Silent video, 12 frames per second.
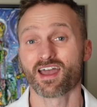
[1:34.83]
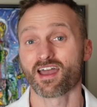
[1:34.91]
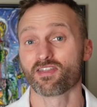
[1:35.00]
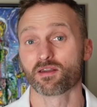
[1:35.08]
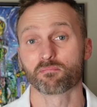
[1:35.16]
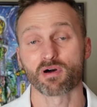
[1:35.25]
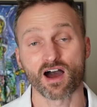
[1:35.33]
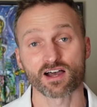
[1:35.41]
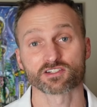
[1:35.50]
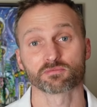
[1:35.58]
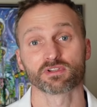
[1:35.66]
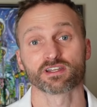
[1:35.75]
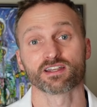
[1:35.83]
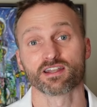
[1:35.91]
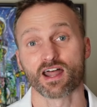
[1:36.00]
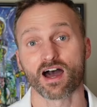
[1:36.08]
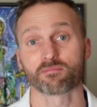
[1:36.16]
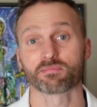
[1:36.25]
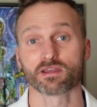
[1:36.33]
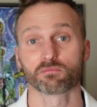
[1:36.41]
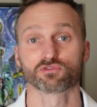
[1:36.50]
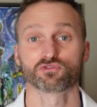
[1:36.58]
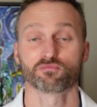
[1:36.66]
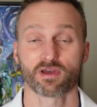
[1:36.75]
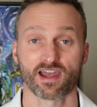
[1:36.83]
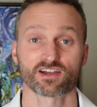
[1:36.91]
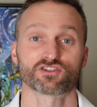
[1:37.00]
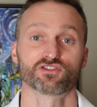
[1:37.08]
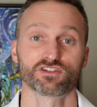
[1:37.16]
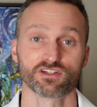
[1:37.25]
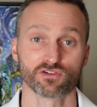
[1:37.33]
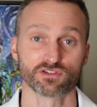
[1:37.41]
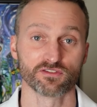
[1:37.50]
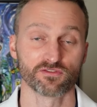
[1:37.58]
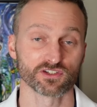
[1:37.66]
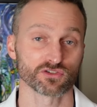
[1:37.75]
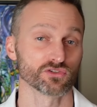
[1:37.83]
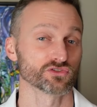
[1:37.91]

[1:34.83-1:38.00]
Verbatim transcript: and then possibly not be able to pass your DOT physical.